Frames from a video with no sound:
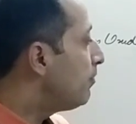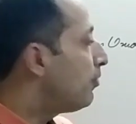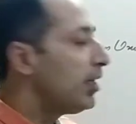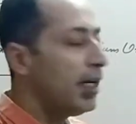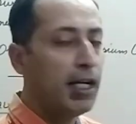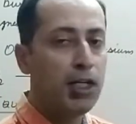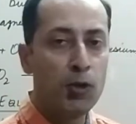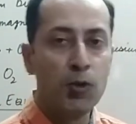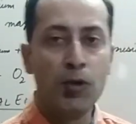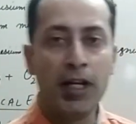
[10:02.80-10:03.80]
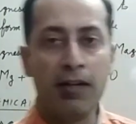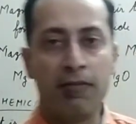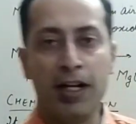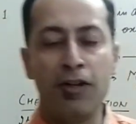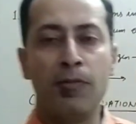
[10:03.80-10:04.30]
I put a 2 in
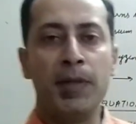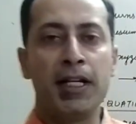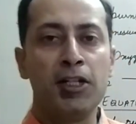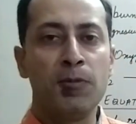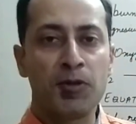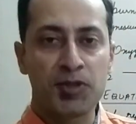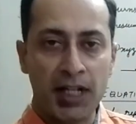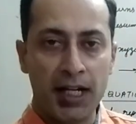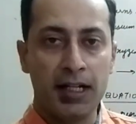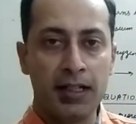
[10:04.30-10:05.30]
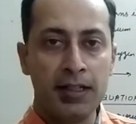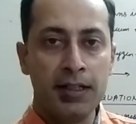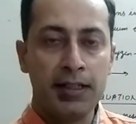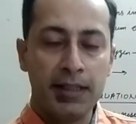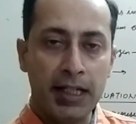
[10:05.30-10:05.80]
front of magnesium
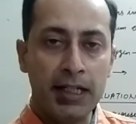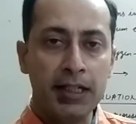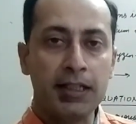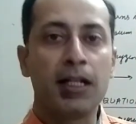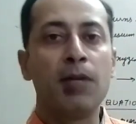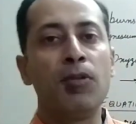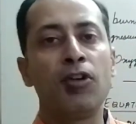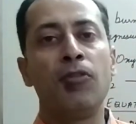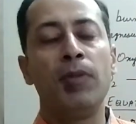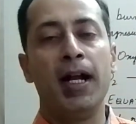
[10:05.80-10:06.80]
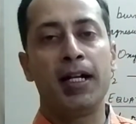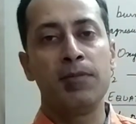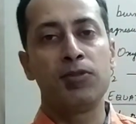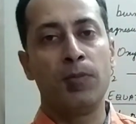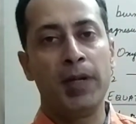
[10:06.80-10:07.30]
oxide, then the number of
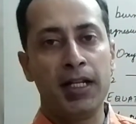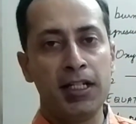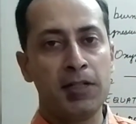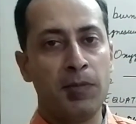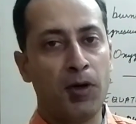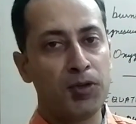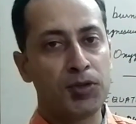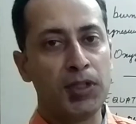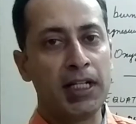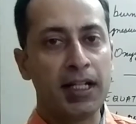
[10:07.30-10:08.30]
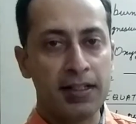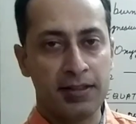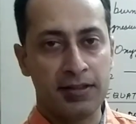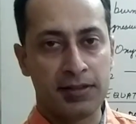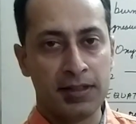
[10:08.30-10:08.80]
atoms of magnesium also
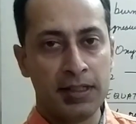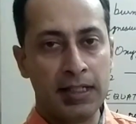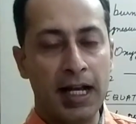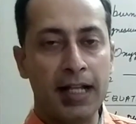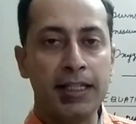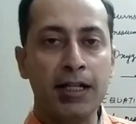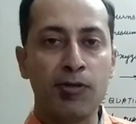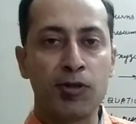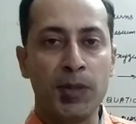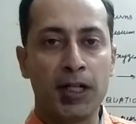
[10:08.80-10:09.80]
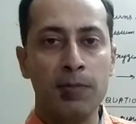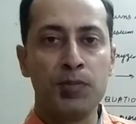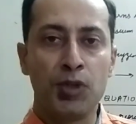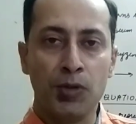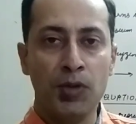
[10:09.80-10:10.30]
increases and they also
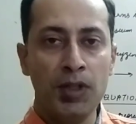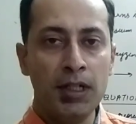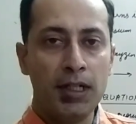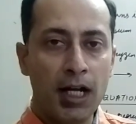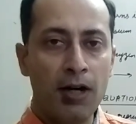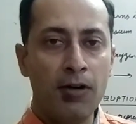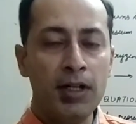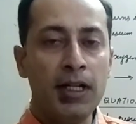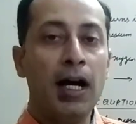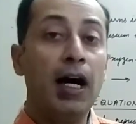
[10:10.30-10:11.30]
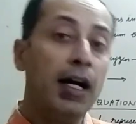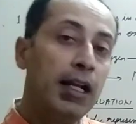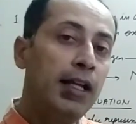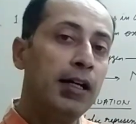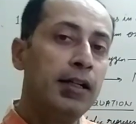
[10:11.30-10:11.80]
become 2. Now
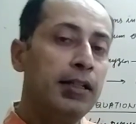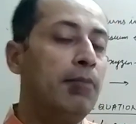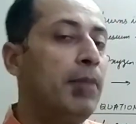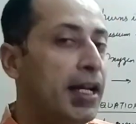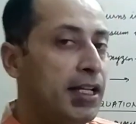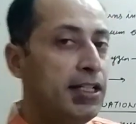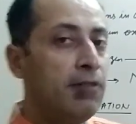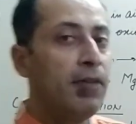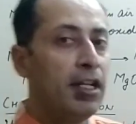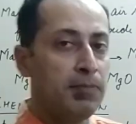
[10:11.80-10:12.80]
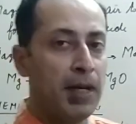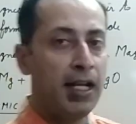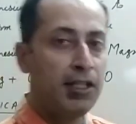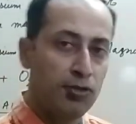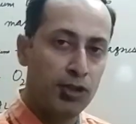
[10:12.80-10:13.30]
earlier the magnesium was
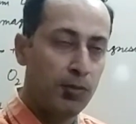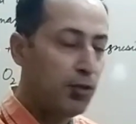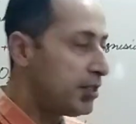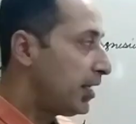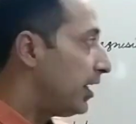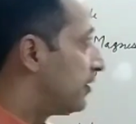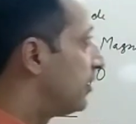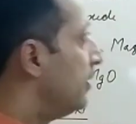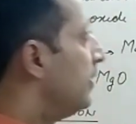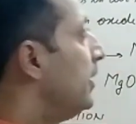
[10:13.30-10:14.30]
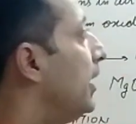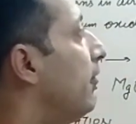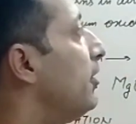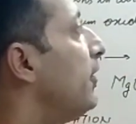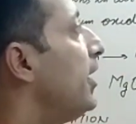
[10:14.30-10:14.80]
balanced on the both sides.
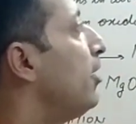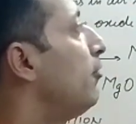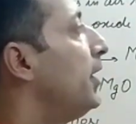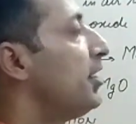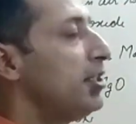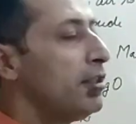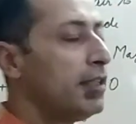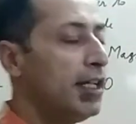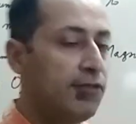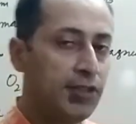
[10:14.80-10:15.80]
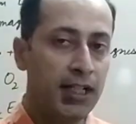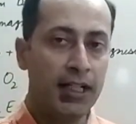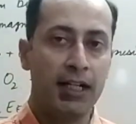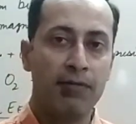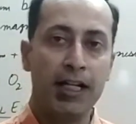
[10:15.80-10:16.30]
There was one atom of magnesium on the left
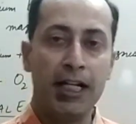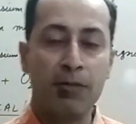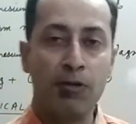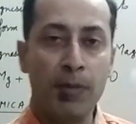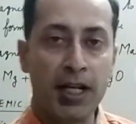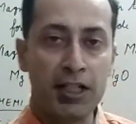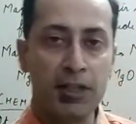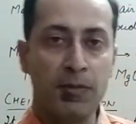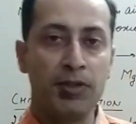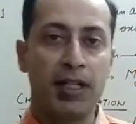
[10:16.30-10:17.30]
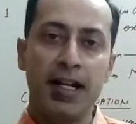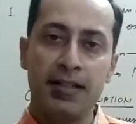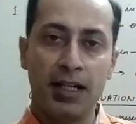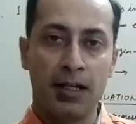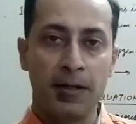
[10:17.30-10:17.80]
side and one atom of magnesium on the
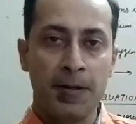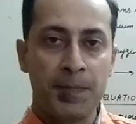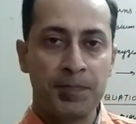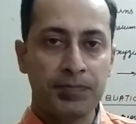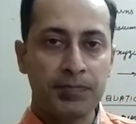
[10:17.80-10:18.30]
right side.